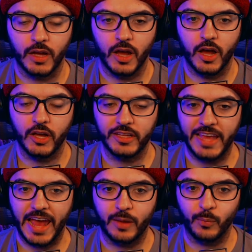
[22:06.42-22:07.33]
Oh,
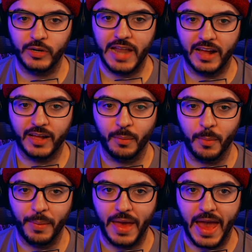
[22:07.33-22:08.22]
yeah, we're not
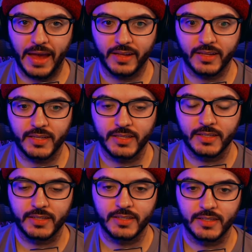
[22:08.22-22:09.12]
coming back.
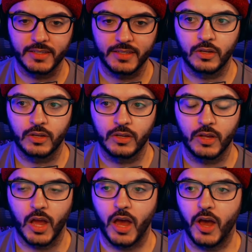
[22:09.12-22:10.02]

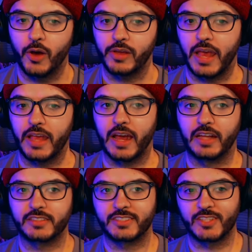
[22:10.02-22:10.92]
Oh, yeah, you
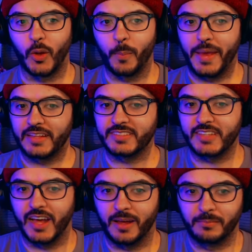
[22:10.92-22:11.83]
got so
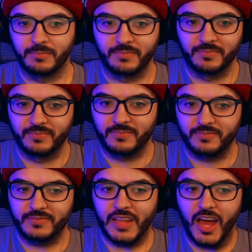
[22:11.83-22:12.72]
messed up.
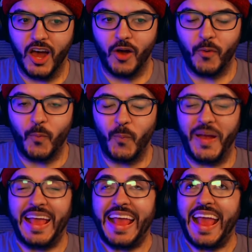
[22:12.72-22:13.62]
Oh,
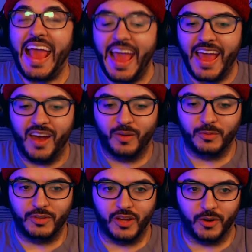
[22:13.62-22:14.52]
hell
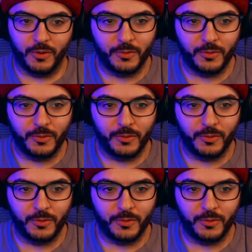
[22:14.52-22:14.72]
no.